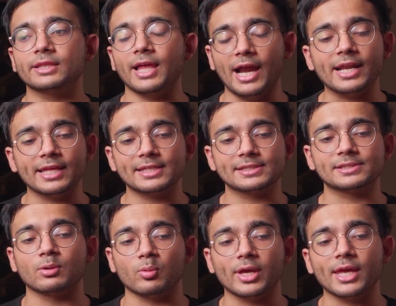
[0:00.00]
That is
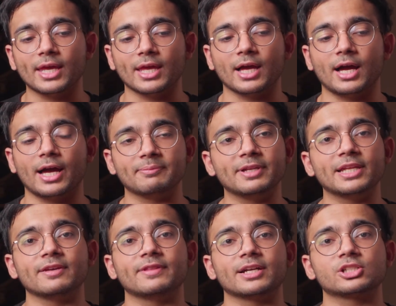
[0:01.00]
the way I
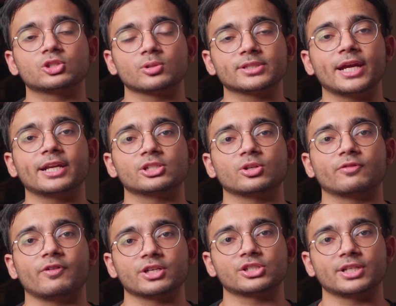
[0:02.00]
believe that society should
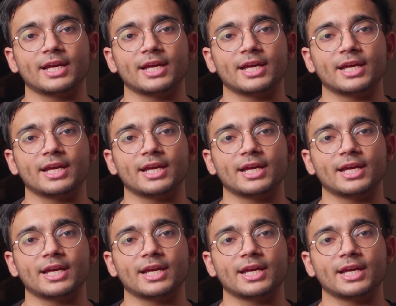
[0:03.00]
function